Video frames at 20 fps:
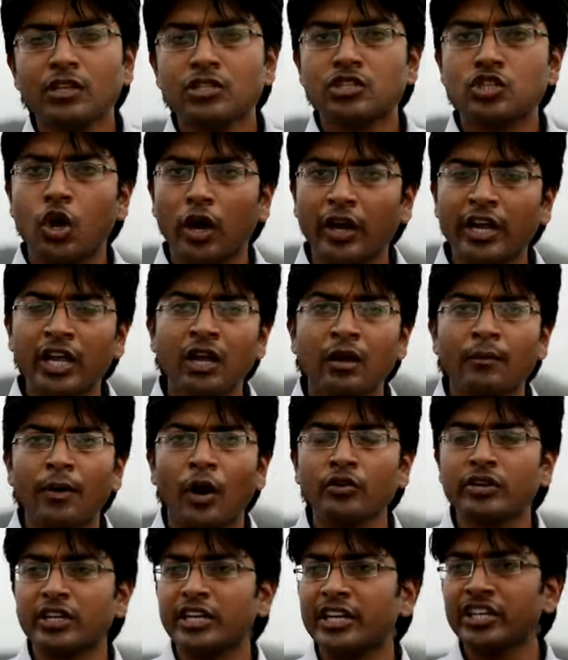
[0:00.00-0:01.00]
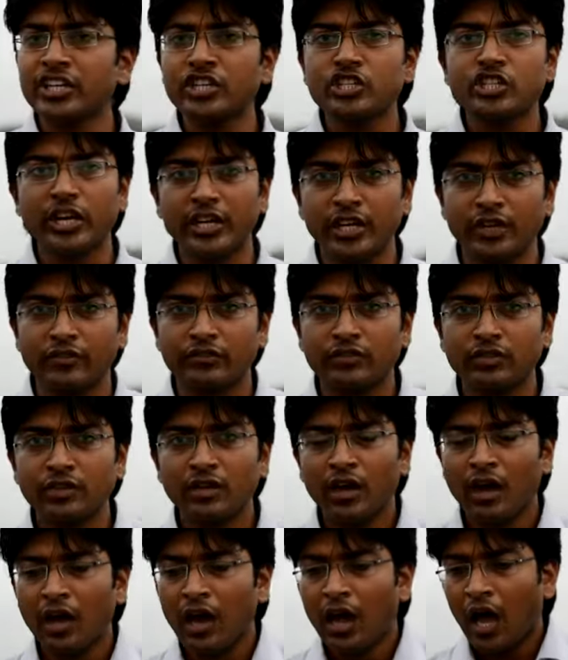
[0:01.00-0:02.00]
Talking about initiatives,
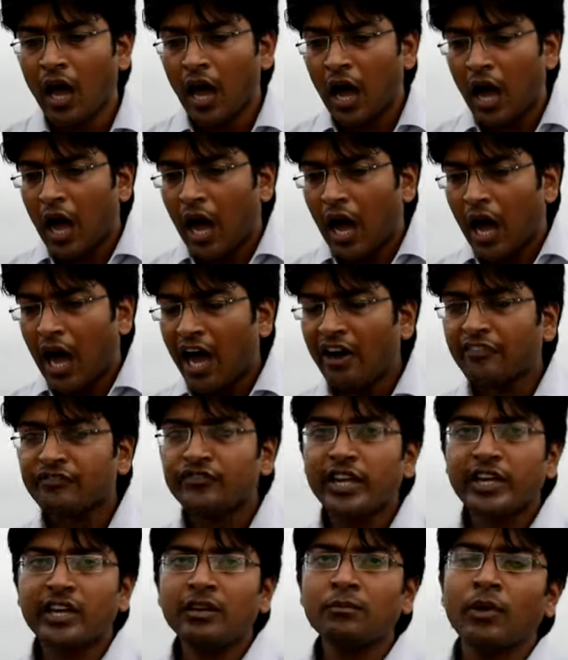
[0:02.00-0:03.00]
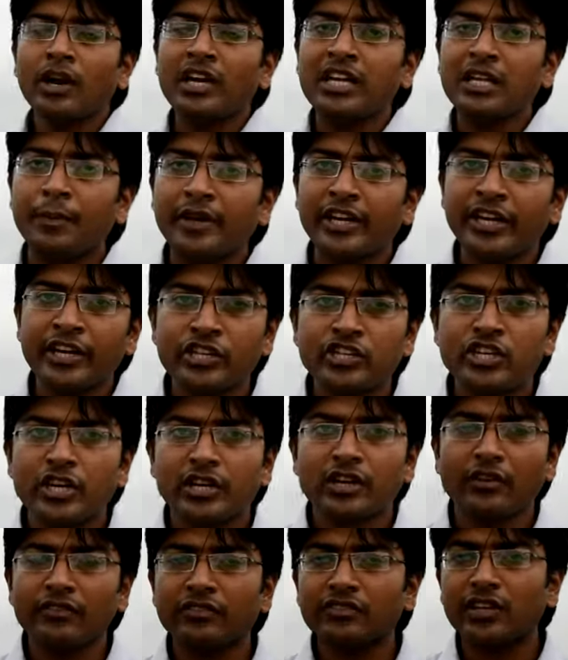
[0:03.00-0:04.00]
I've taken multiple
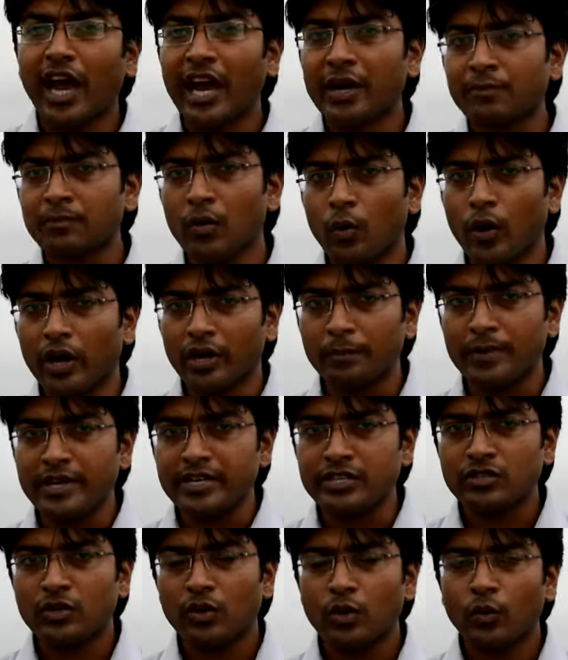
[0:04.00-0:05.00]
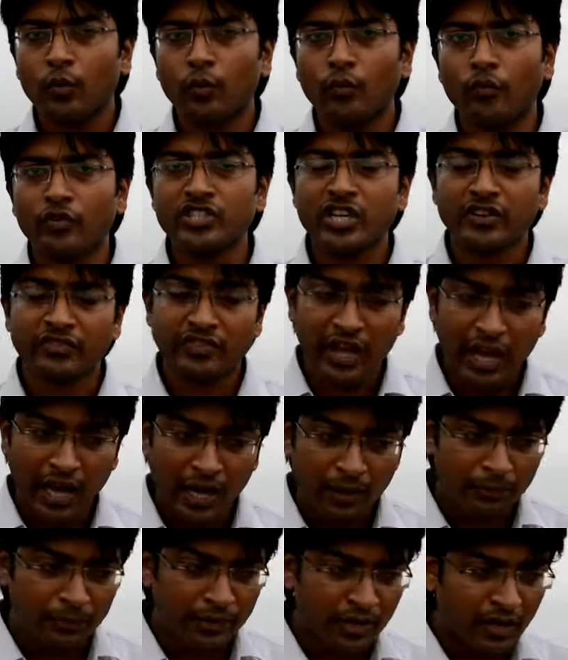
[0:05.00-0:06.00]
initiatives at my workplace, which have
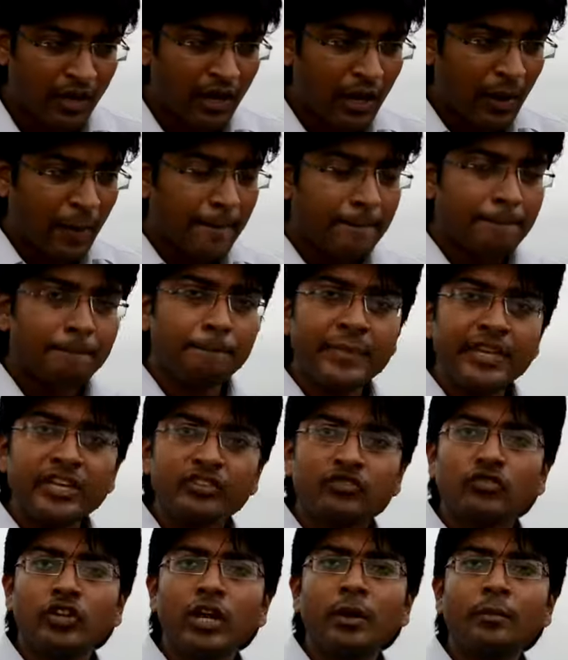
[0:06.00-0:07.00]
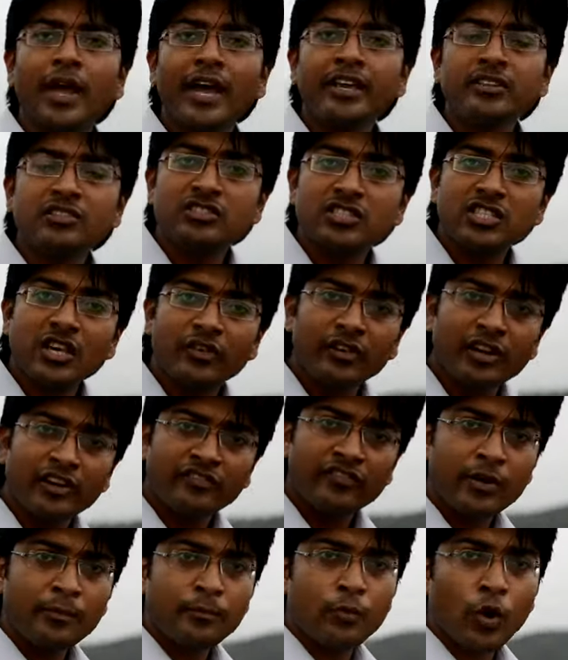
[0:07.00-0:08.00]
helped me streamline several
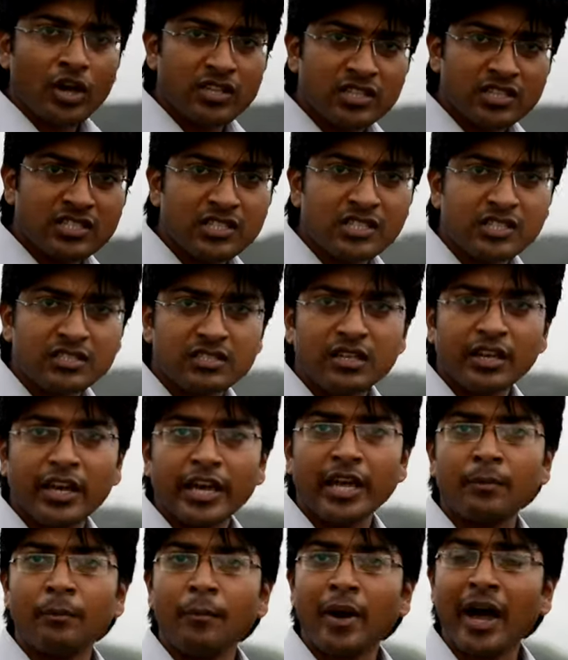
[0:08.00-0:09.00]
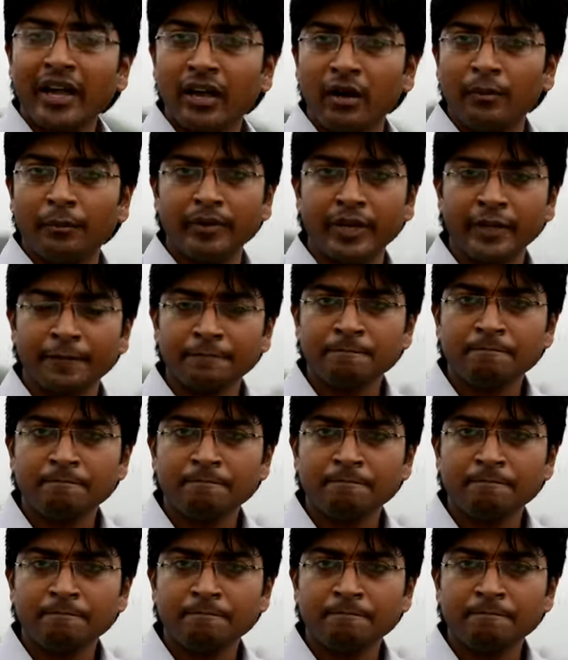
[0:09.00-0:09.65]
different processes in my company.